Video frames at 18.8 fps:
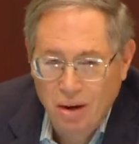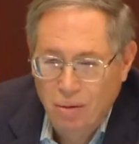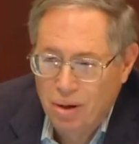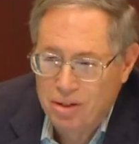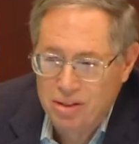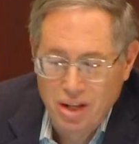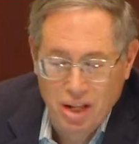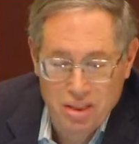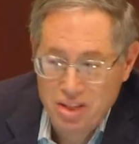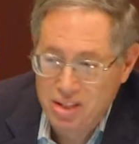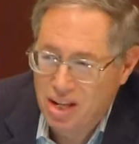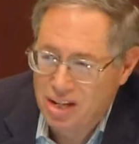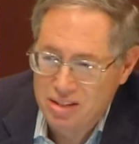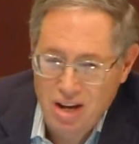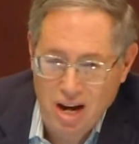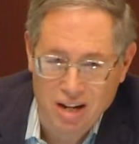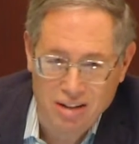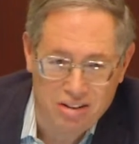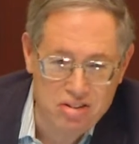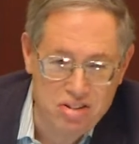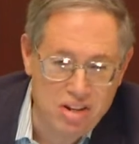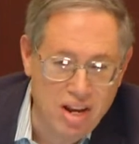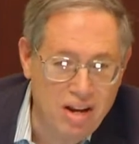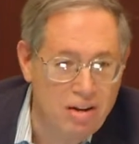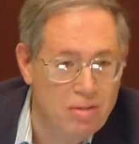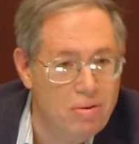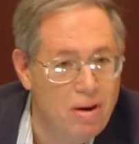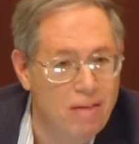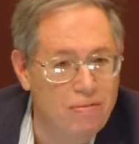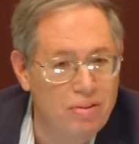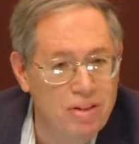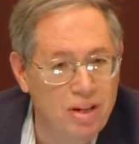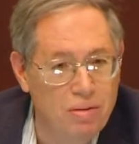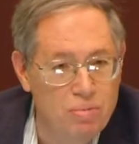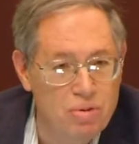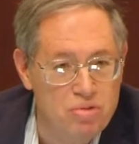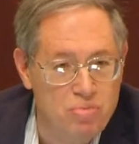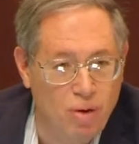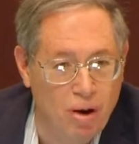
Well, nothing that Doctor Singer ever did was